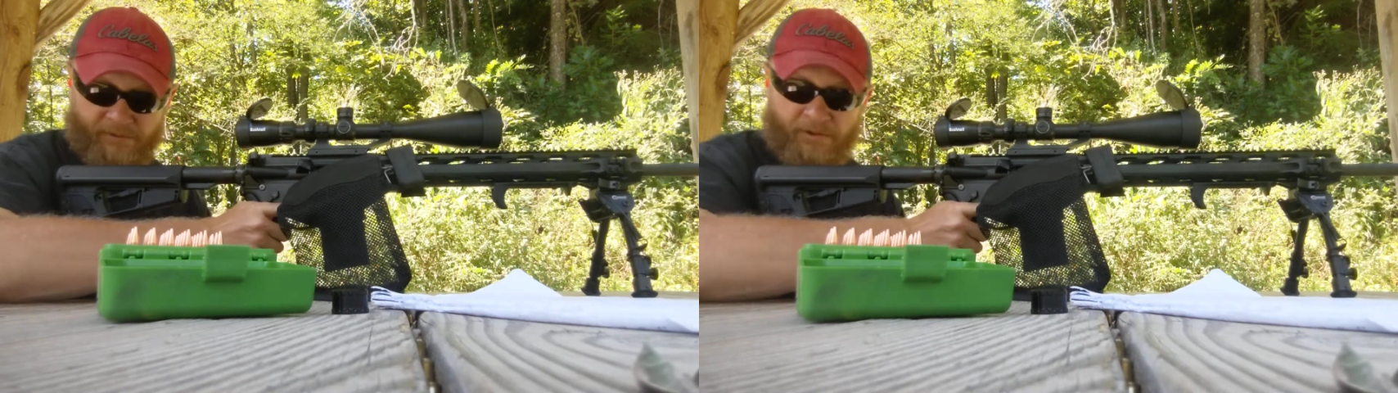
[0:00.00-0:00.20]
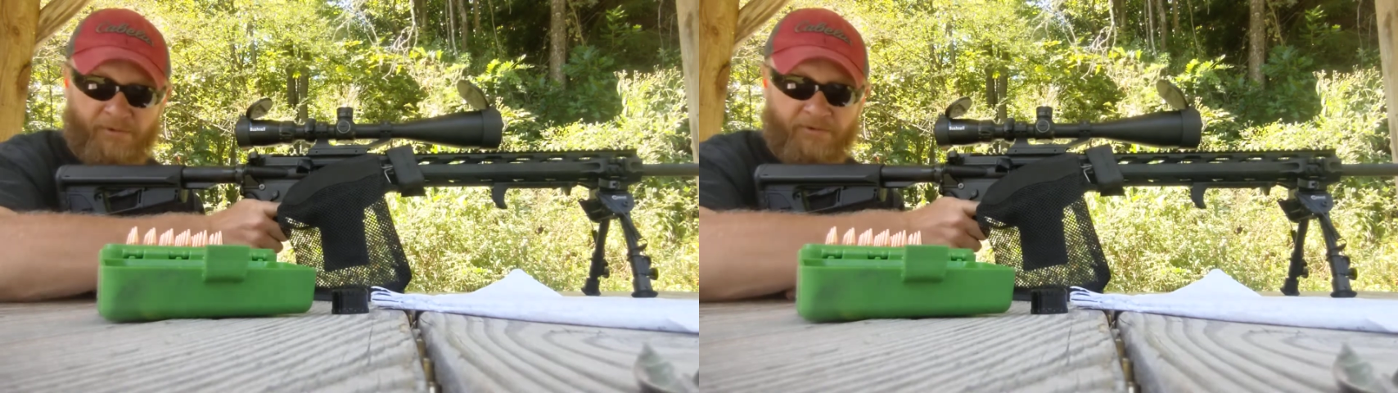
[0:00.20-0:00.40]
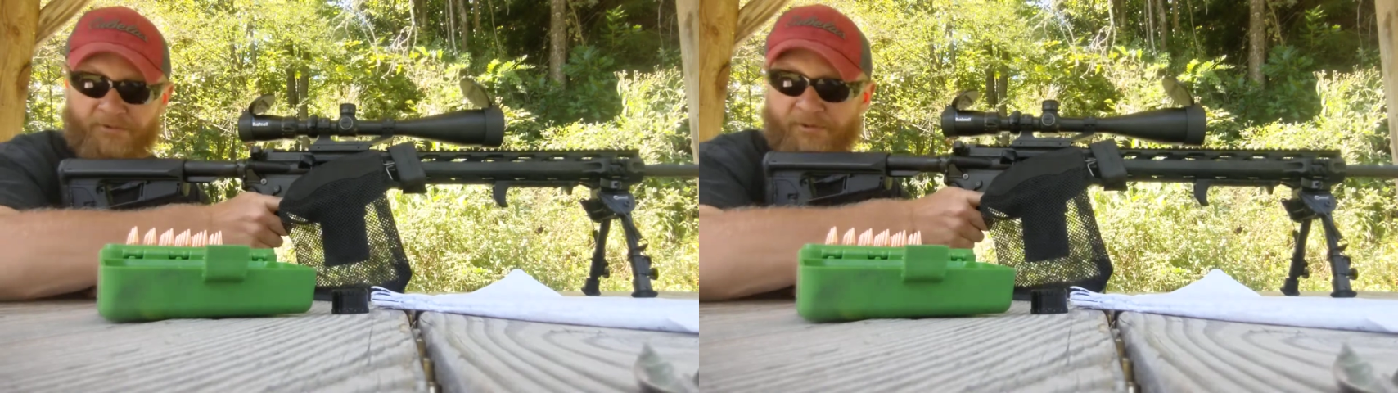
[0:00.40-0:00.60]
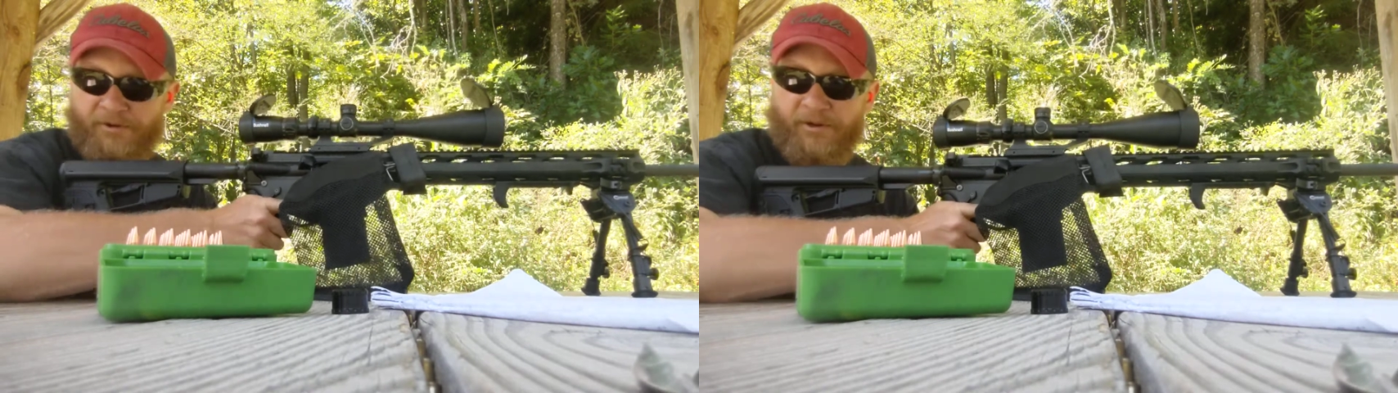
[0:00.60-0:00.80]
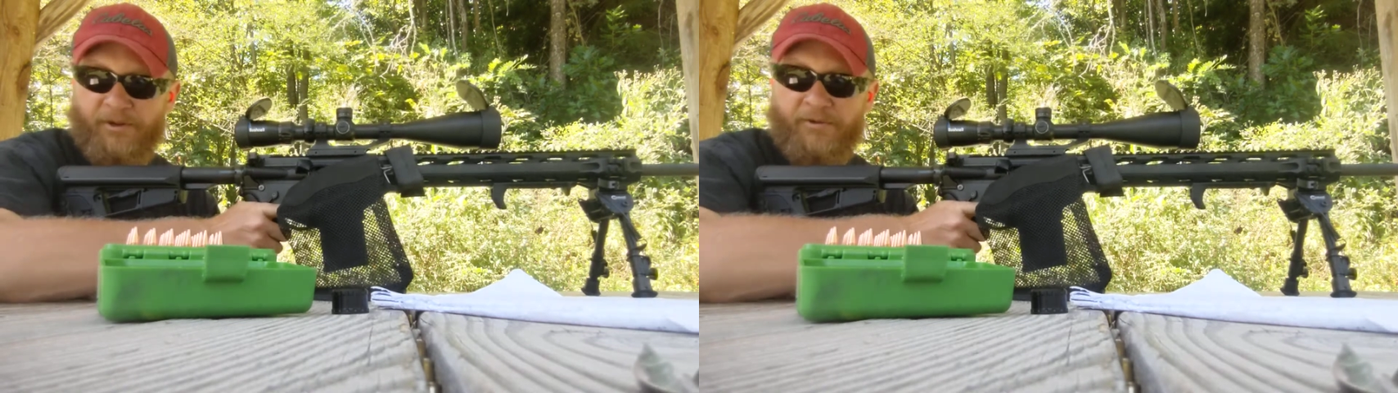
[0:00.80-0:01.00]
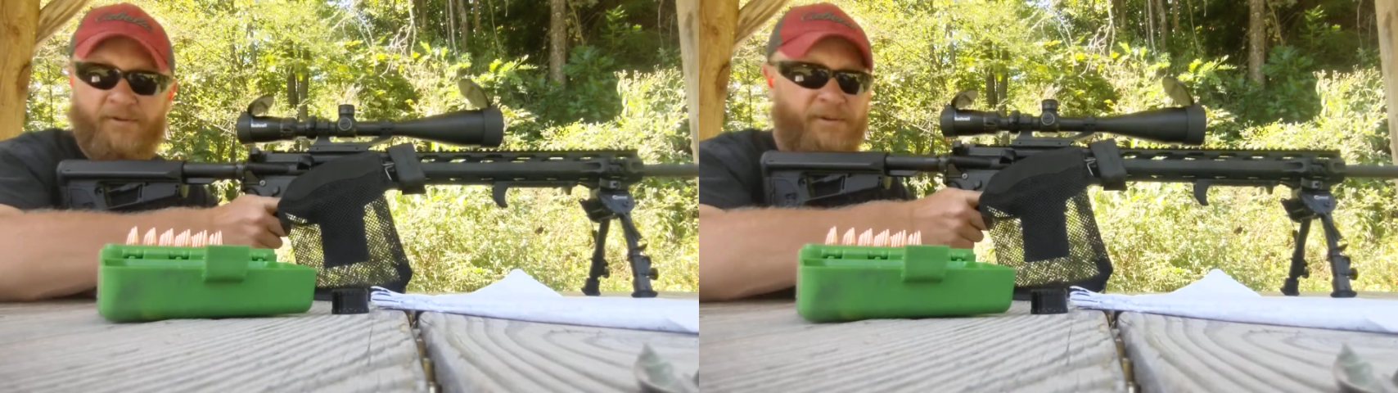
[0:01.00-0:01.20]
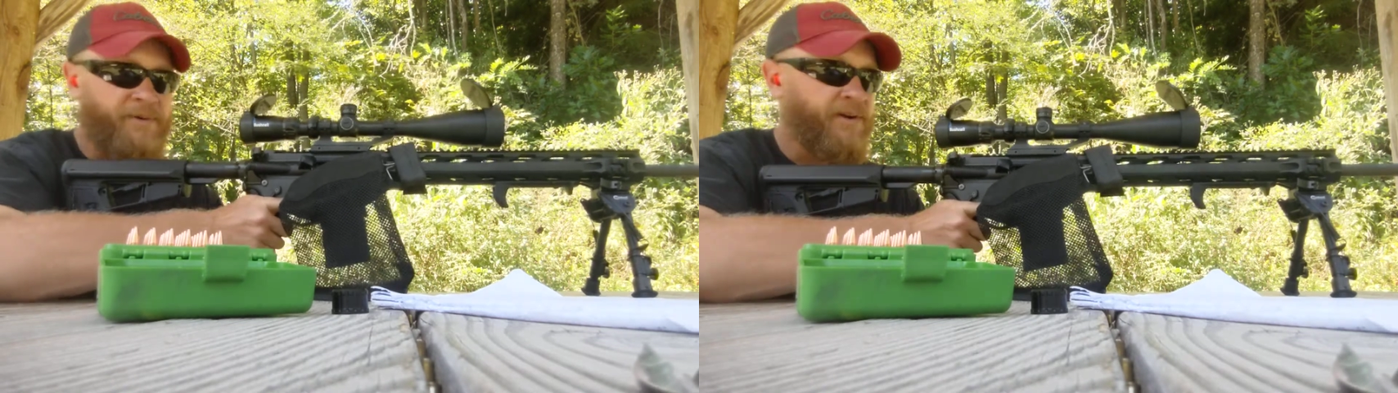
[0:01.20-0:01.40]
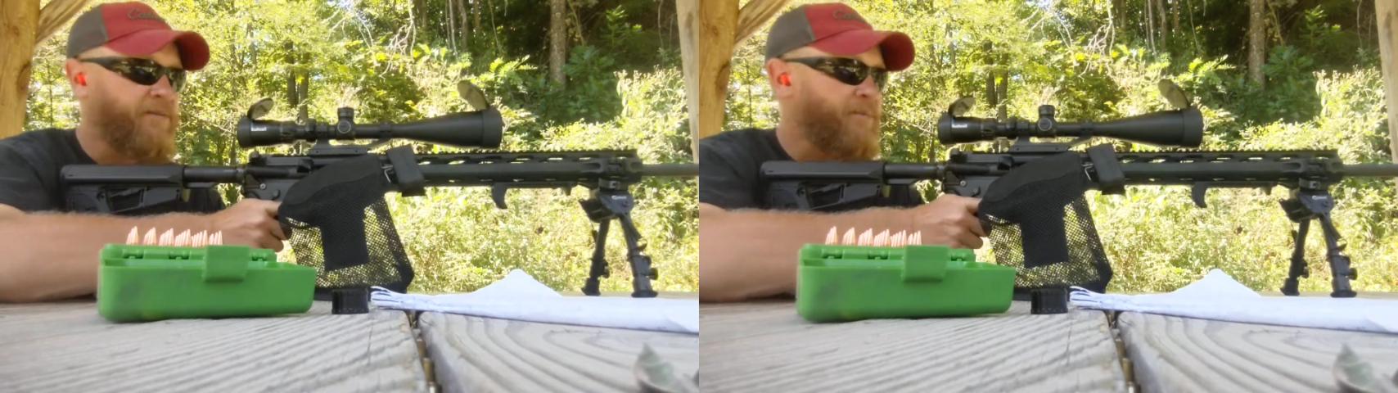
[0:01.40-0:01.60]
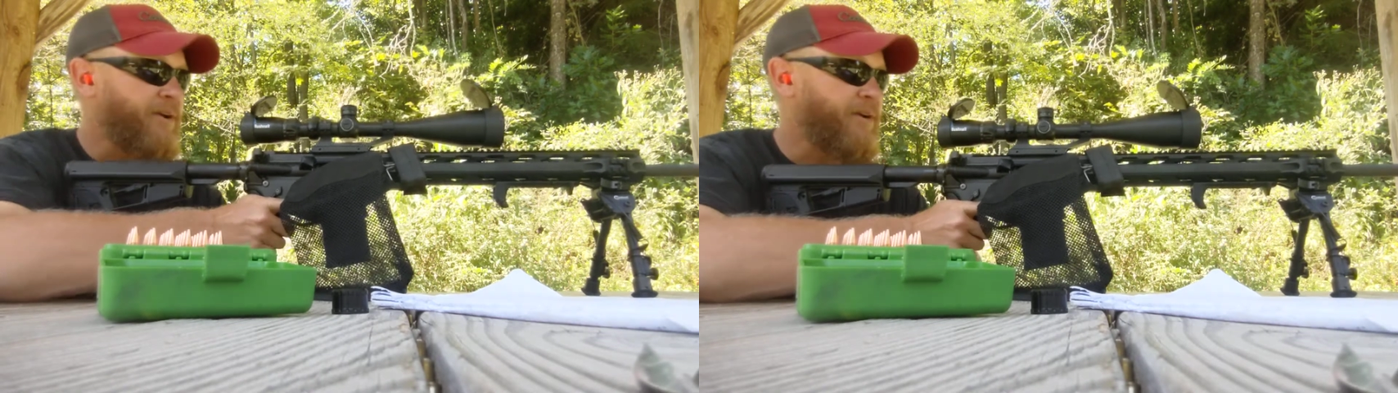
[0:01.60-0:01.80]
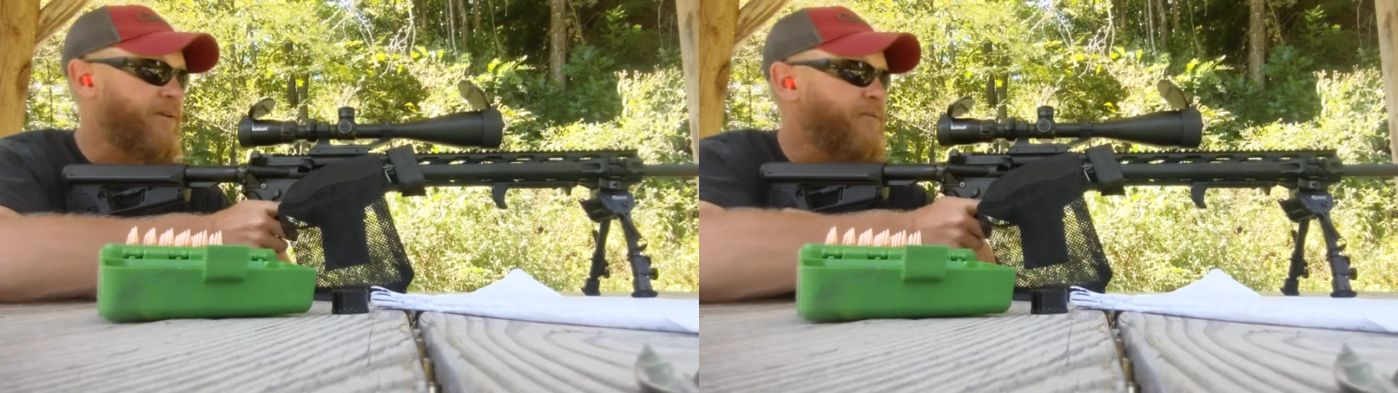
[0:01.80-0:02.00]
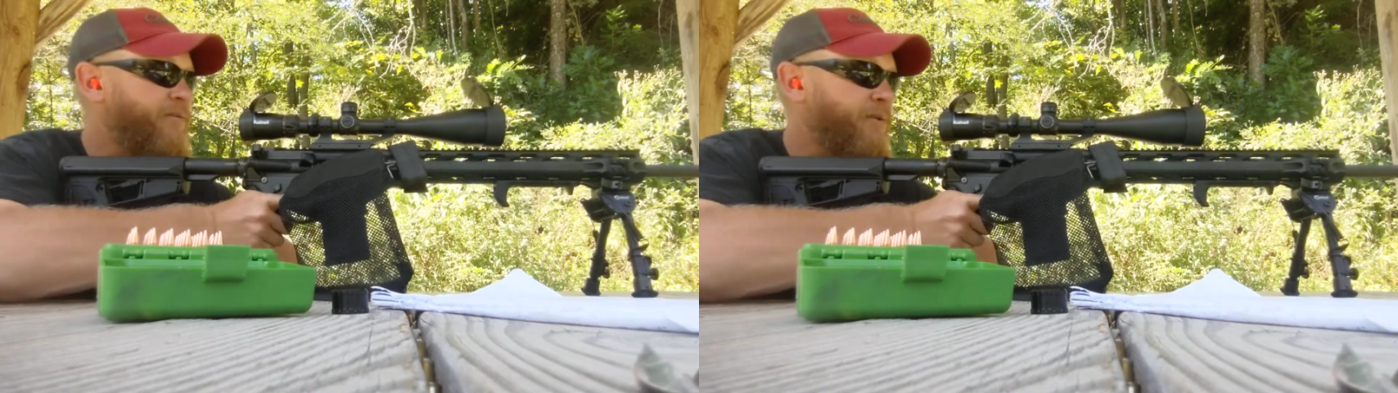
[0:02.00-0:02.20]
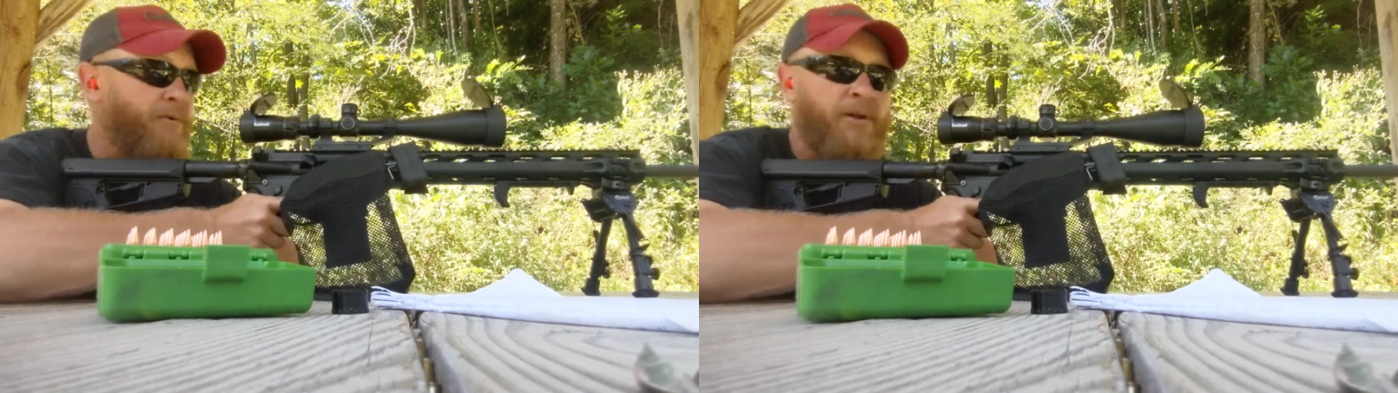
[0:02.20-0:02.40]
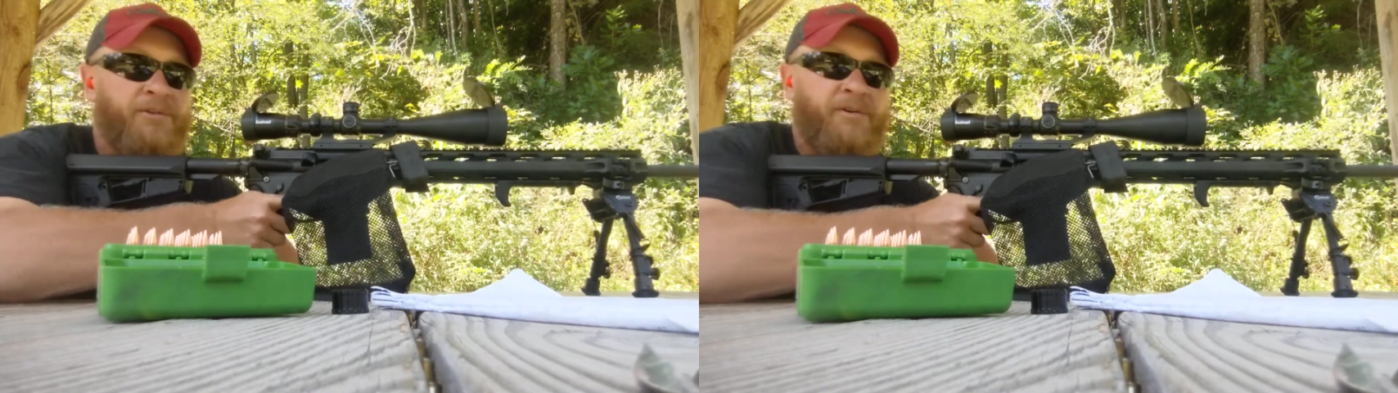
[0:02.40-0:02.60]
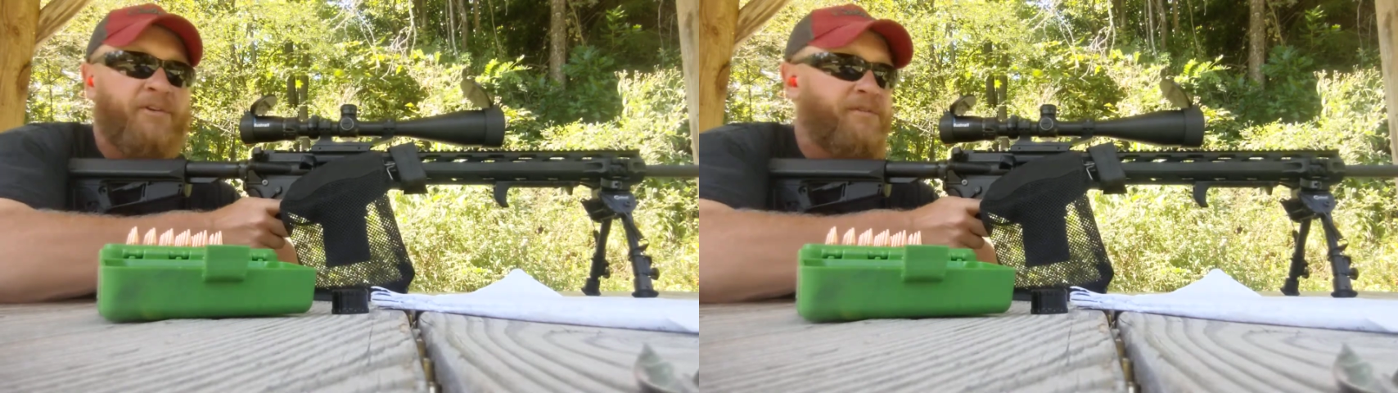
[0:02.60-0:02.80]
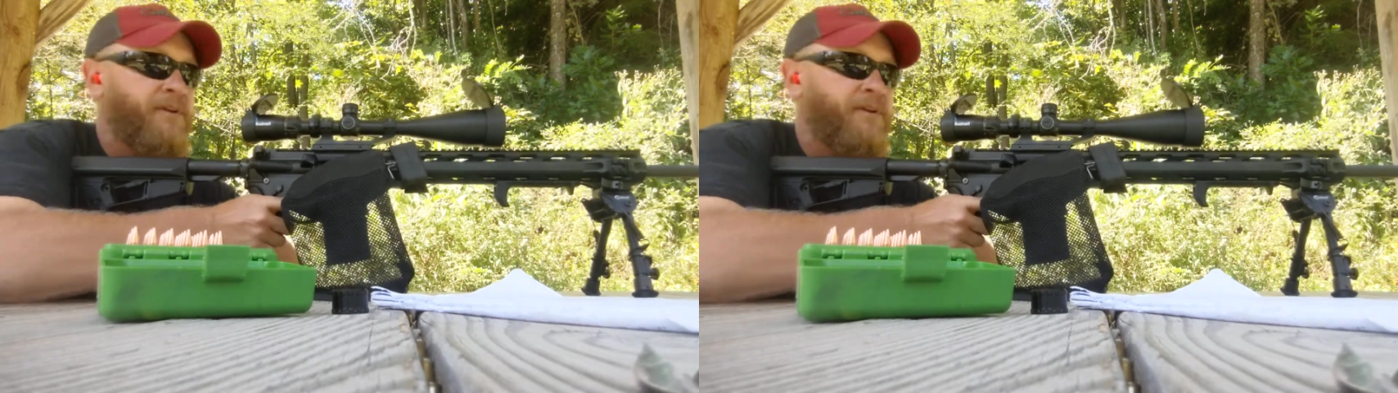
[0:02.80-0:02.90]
Always start low. I mean, everybody knows if you're watching these